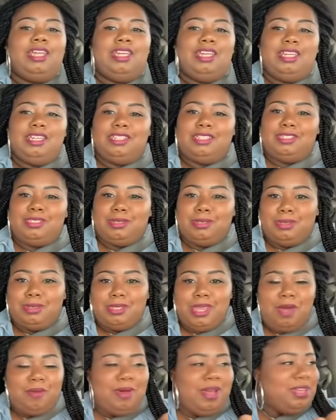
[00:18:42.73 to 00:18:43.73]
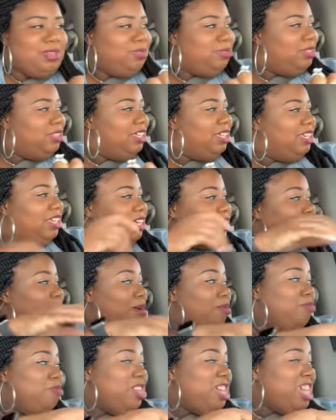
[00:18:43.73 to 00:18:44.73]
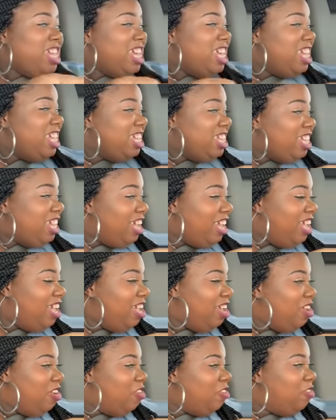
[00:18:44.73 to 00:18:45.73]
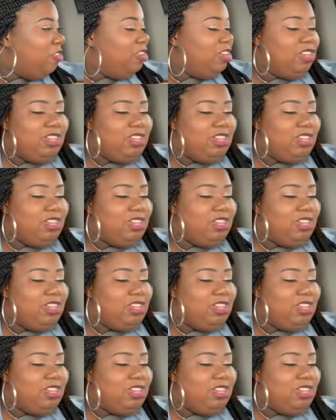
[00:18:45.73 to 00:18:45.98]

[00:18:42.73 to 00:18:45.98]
is. That's that why you sitting there, but we no, here.